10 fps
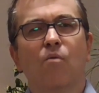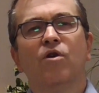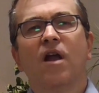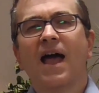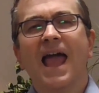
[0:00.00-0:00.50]

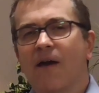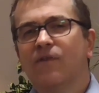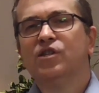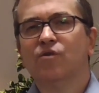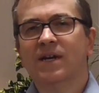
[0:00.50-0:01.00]
Would I
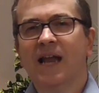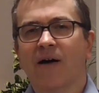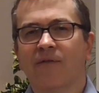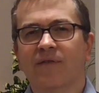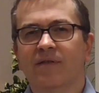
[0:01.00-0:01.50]
ever do
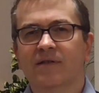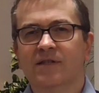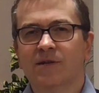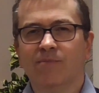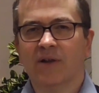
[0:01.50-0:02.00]
enough
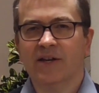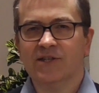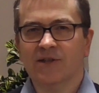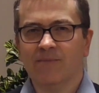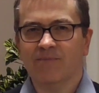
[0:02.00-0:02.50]
to
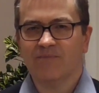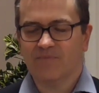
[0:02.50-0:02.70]
please them?